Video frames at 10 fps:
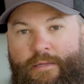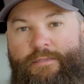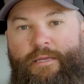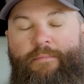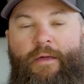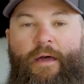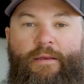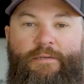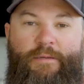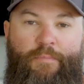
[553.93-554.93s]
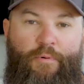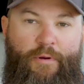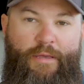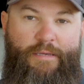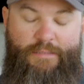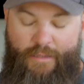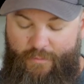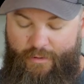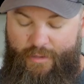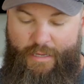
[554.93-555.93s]
Step 9 is to
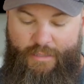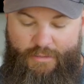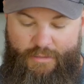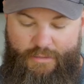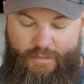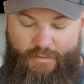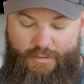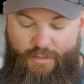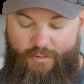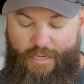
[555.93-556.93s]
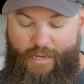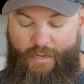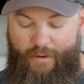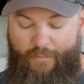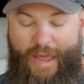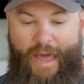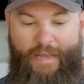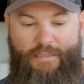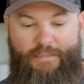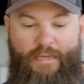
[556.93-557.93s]
pre-assemble the hinges. So taking
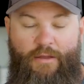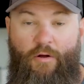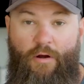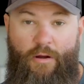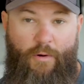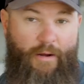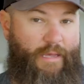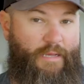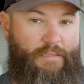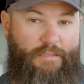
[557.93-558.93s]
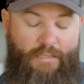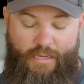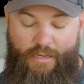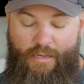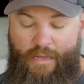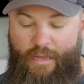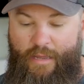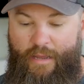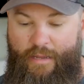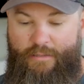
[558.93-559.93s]
pack C or hardware kit C
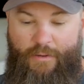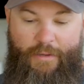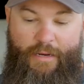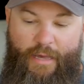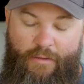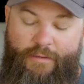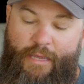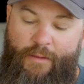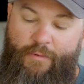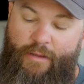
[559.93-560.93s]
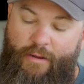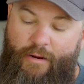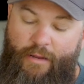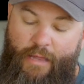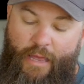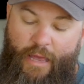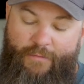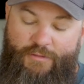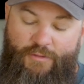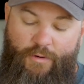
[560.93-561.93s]
and dumping it out on the table here,
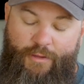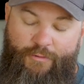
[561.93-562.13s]
I've sorted